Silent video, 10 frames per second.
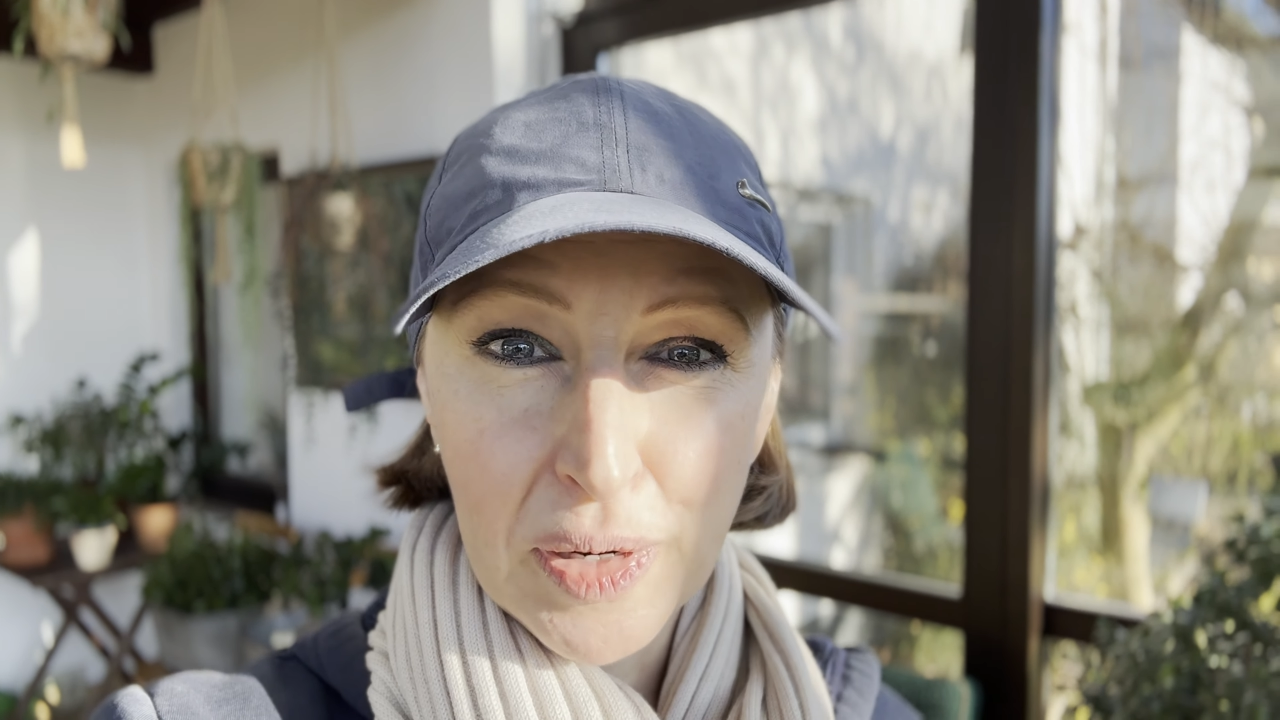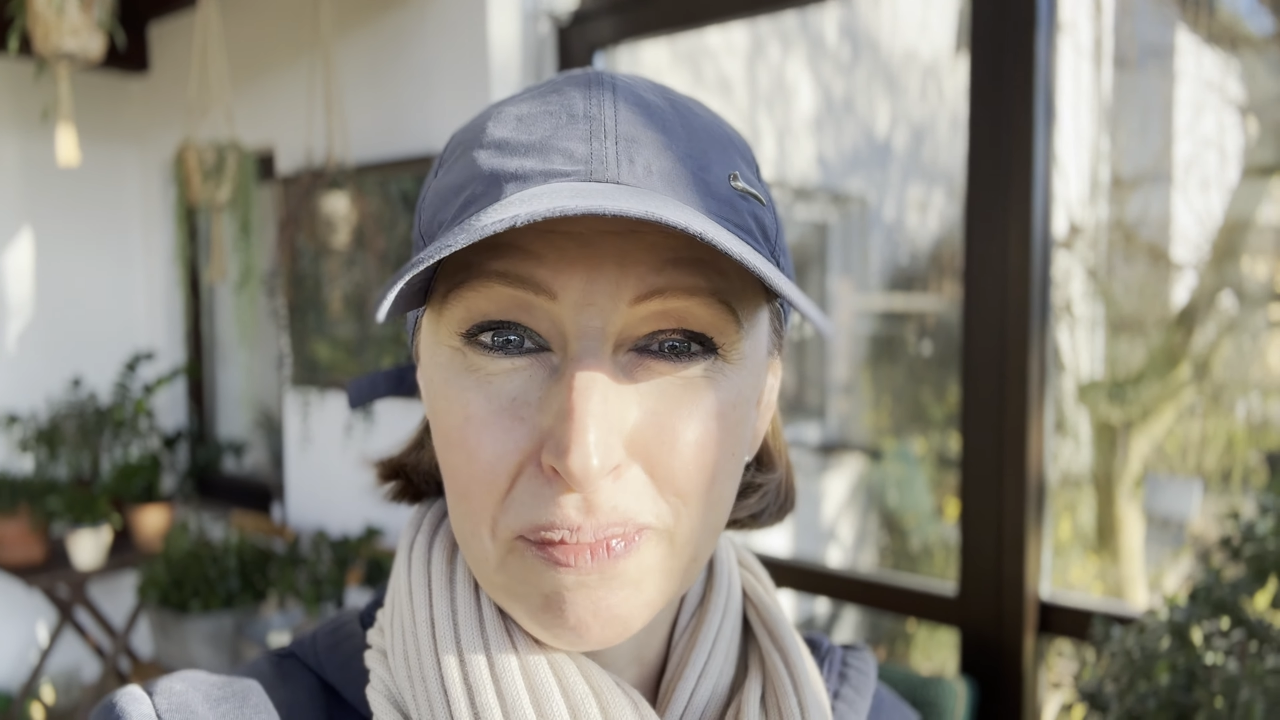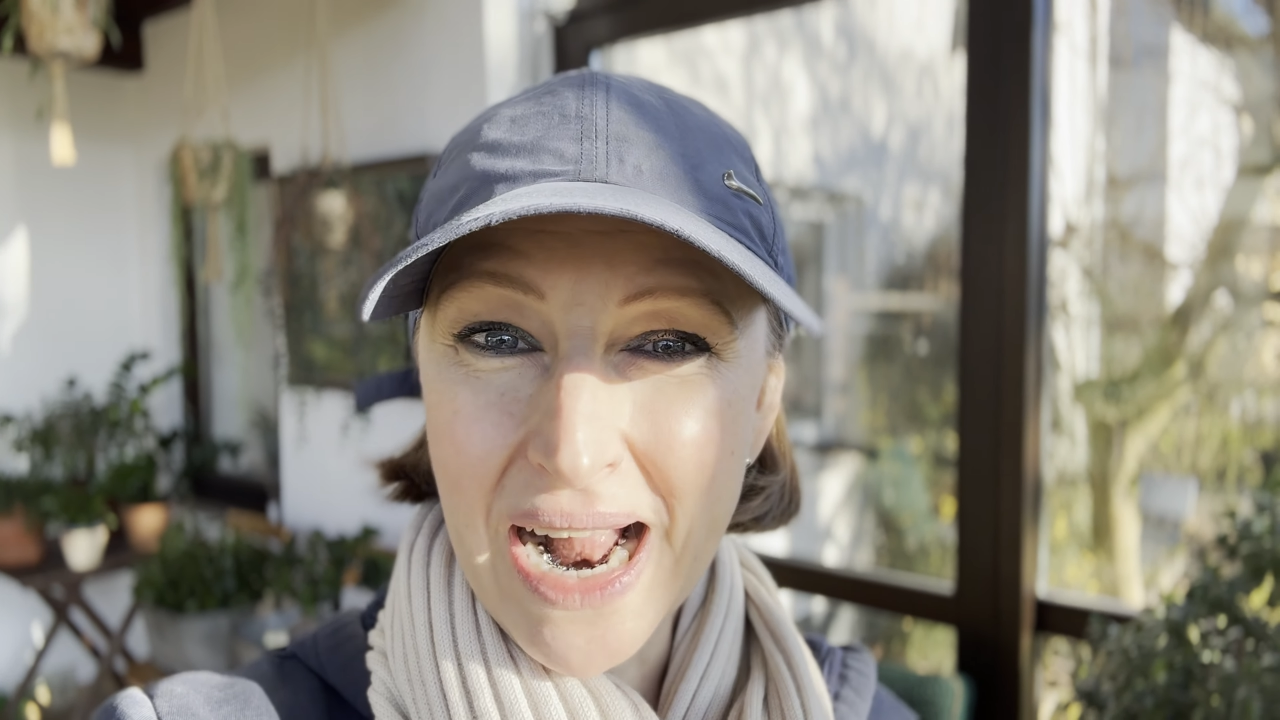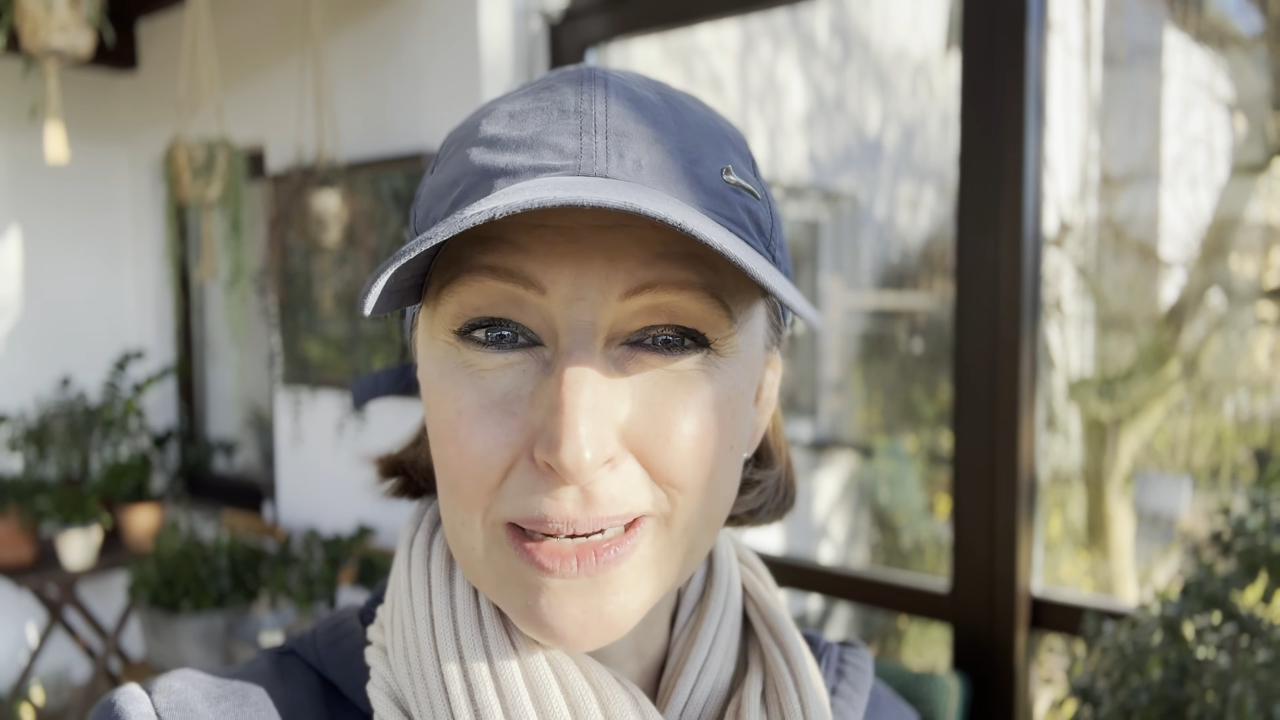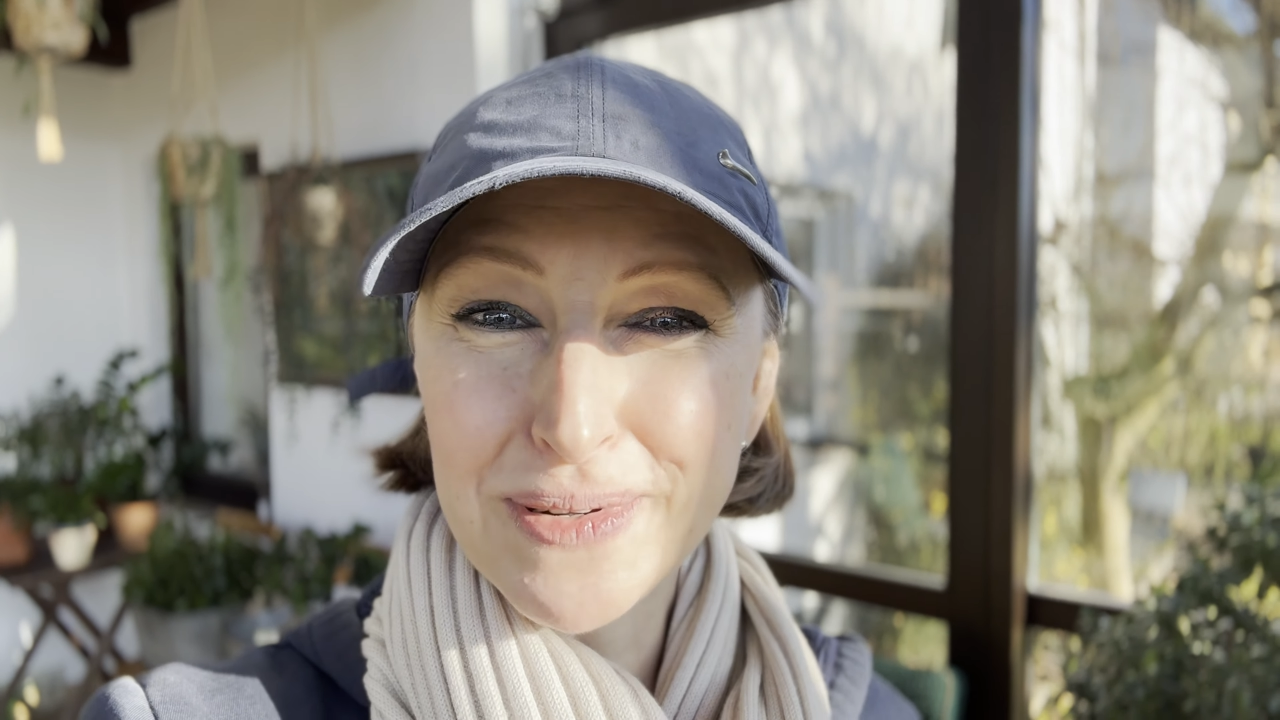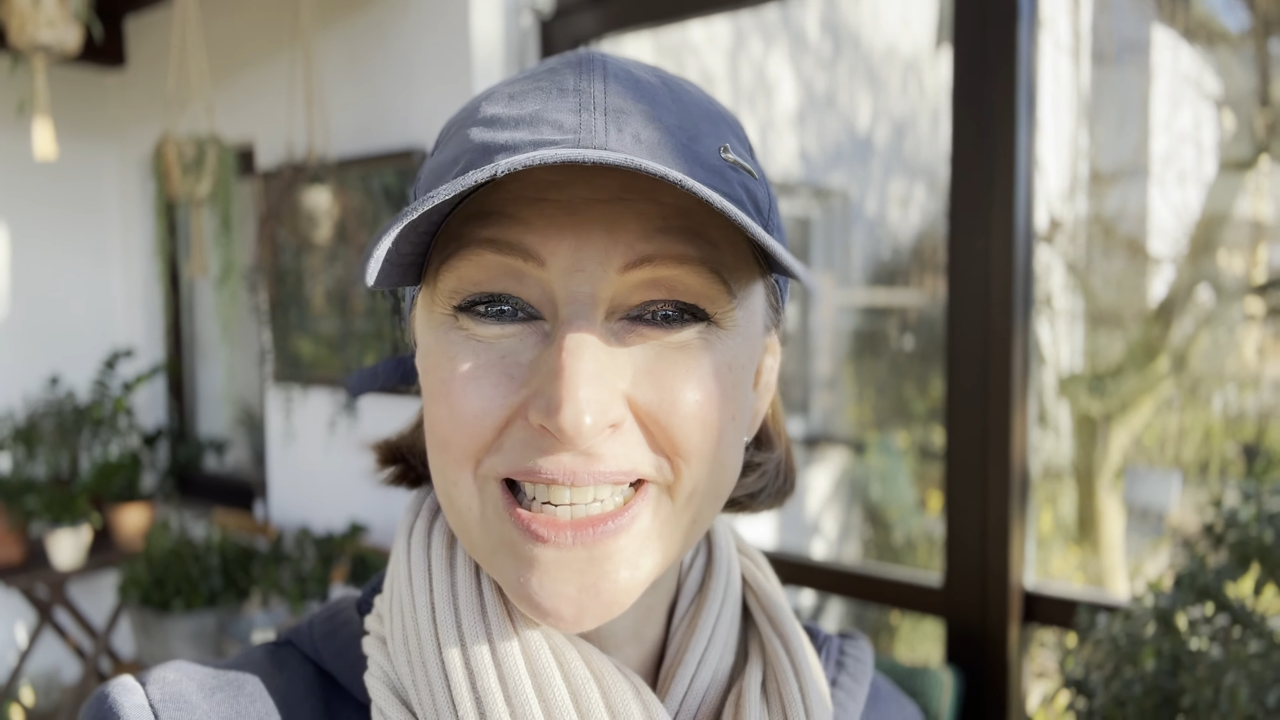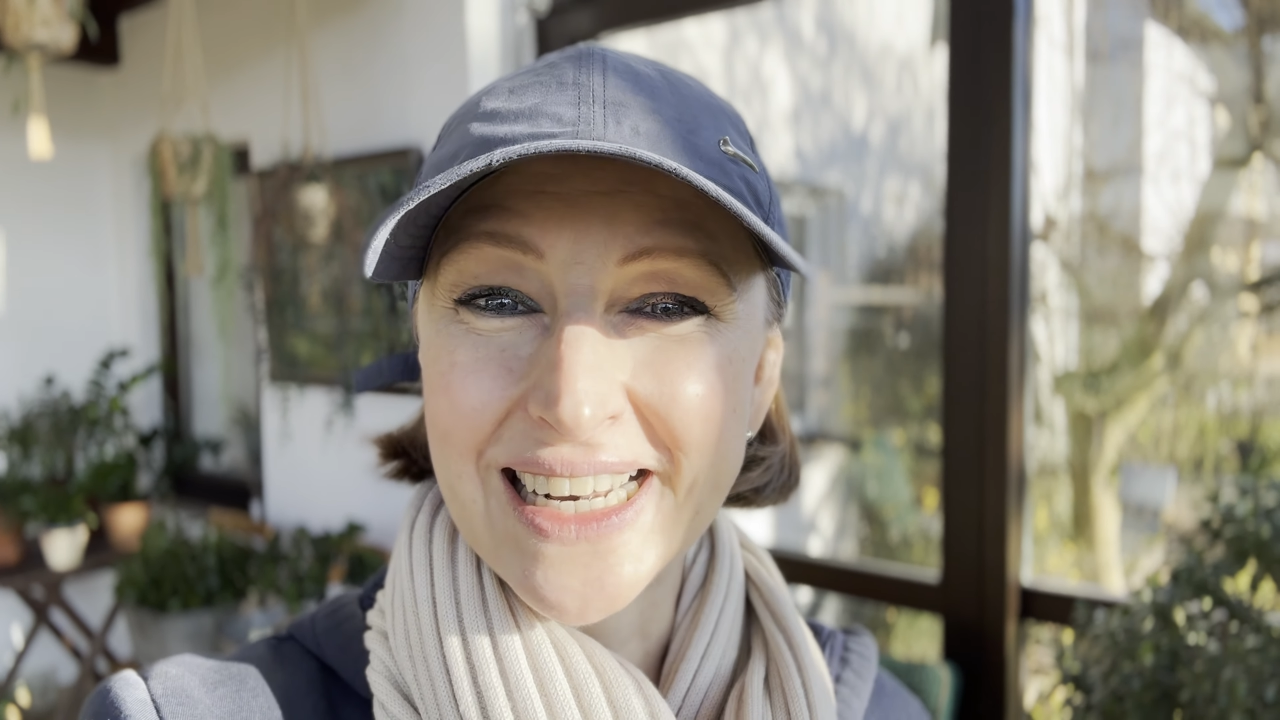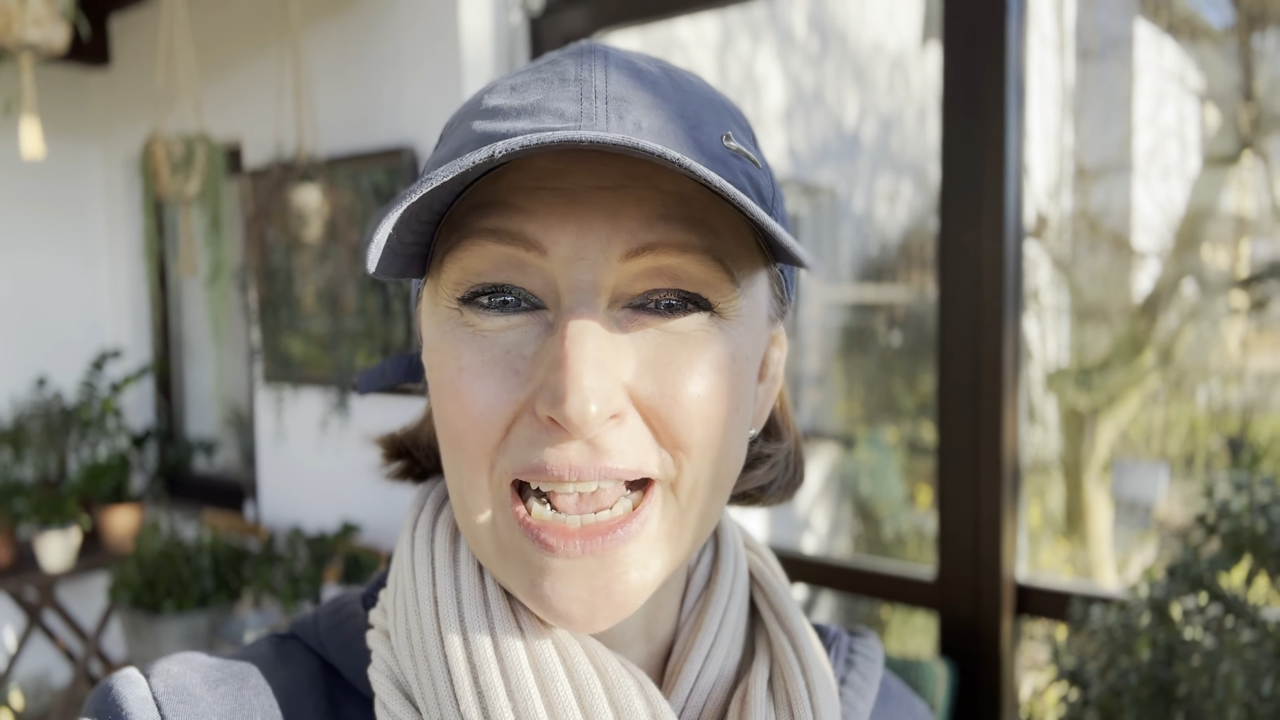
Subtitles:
bulbs that